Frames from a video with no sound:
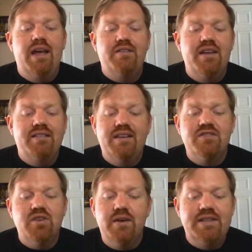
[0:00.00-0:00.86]
it
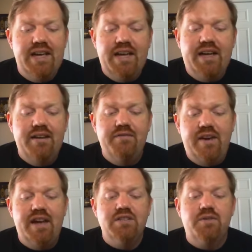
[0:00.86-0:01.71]
says, don't take
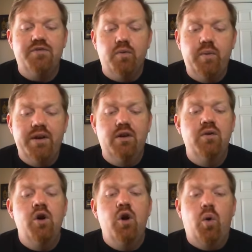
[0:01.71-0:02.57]
advantage of your
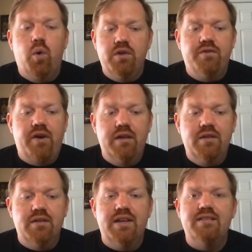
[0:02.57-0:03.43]
widow or the
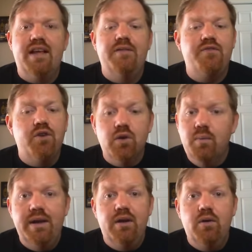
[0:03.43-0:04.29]
fatherless. If you're a
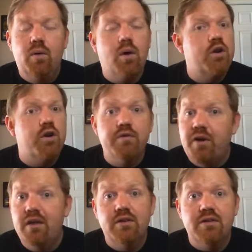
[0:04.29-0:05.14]
widow or you're
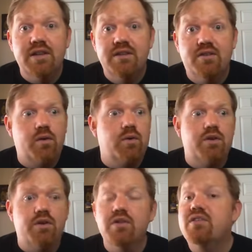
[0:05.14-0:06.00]
fatherless
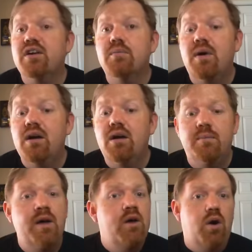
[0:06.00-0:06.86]
or you're a single
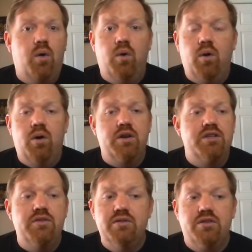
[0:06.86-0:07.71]
mom or
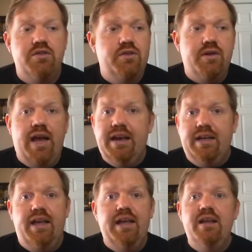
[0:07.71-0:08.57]
you got
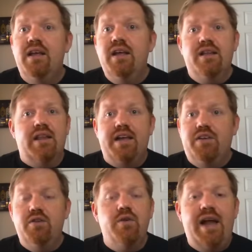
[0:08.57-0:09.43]
a kid,
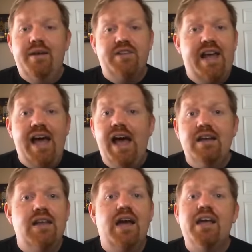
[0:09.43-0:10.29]
like, you don't have a
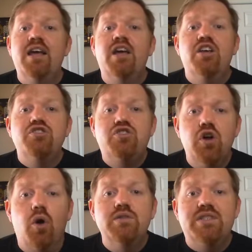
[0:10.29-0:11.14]
dad, like,
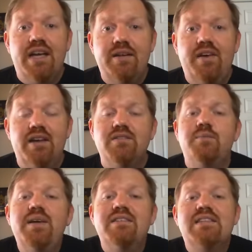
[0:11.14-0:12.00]
don't take advantage
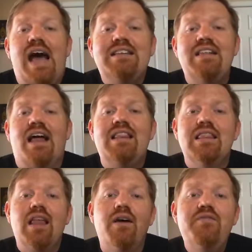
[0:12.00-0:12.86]
of, because that's not
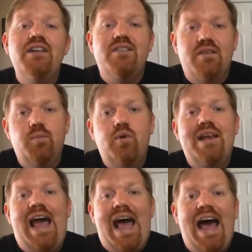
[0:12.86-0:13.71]
loving
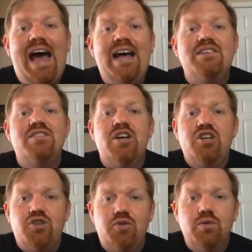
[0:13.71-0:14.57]
someone as
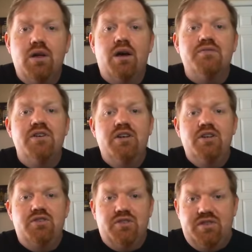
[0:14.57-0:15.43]
you love
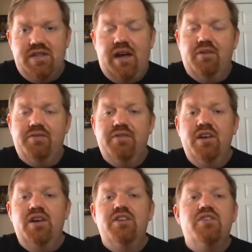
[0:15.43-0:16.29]
yourself.
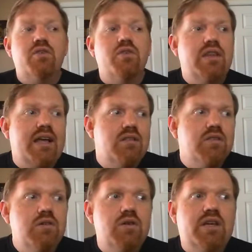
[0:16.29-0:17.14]
So, like,
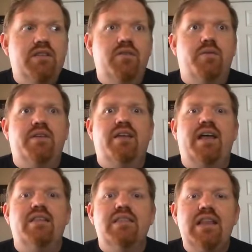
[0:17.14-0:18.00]
look at there was,
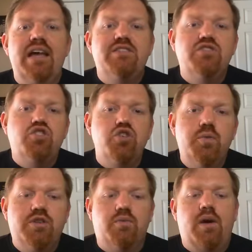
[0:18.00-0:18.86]
like, let's do
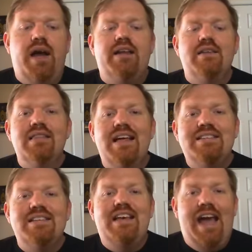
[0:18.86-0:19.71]
what's right.
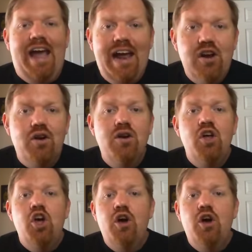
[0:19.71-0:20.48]
Let's care